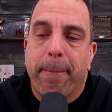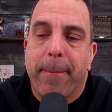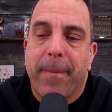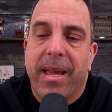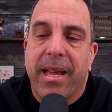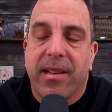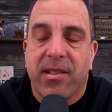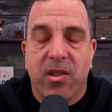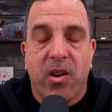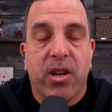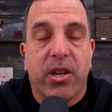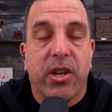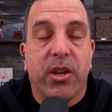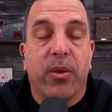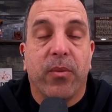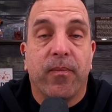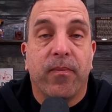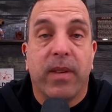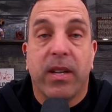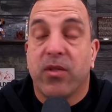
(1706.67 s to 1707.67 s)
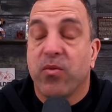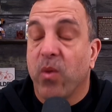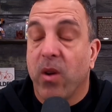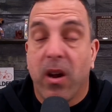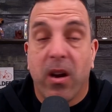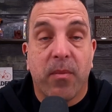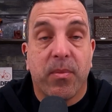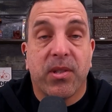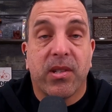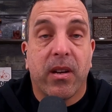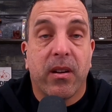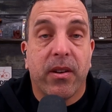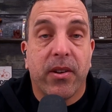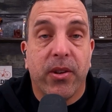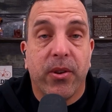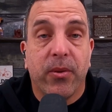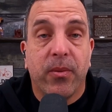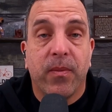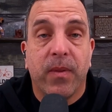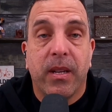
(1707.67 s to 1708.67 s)
It's on you. It's 100% on
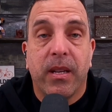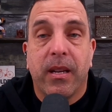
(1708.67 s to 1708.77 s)
you.